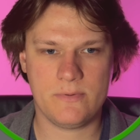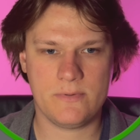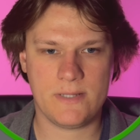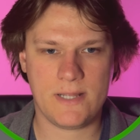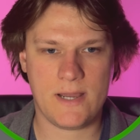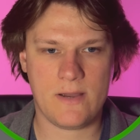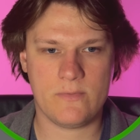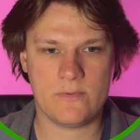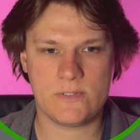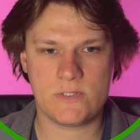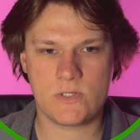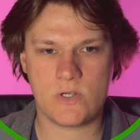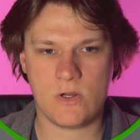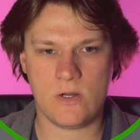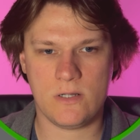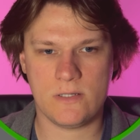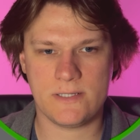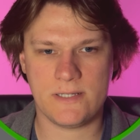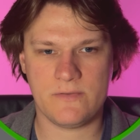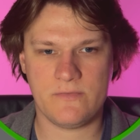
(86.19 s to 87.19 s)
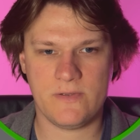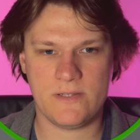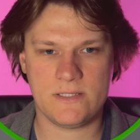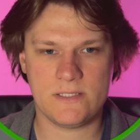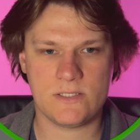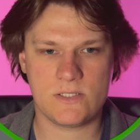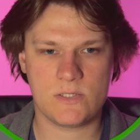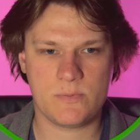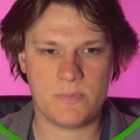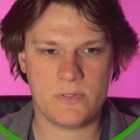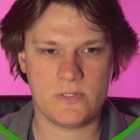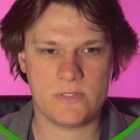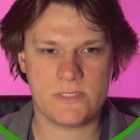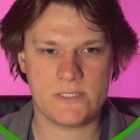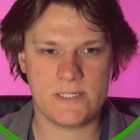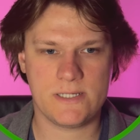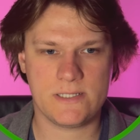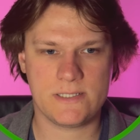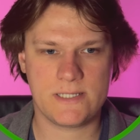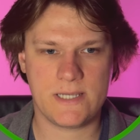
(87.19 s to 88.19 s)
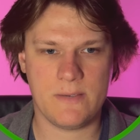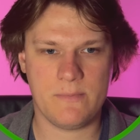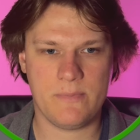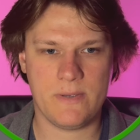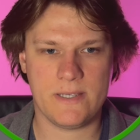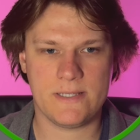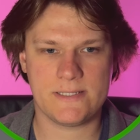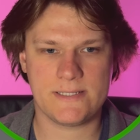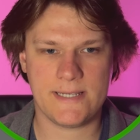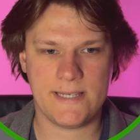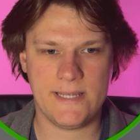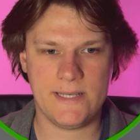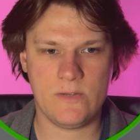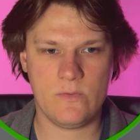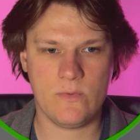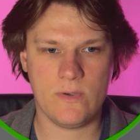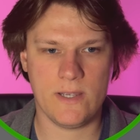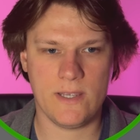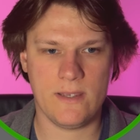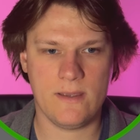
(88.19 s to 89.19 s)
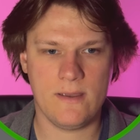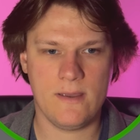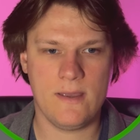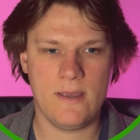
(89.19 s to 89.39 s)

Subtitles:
Now it's called Advantage Plus Sales Campaigns anyway,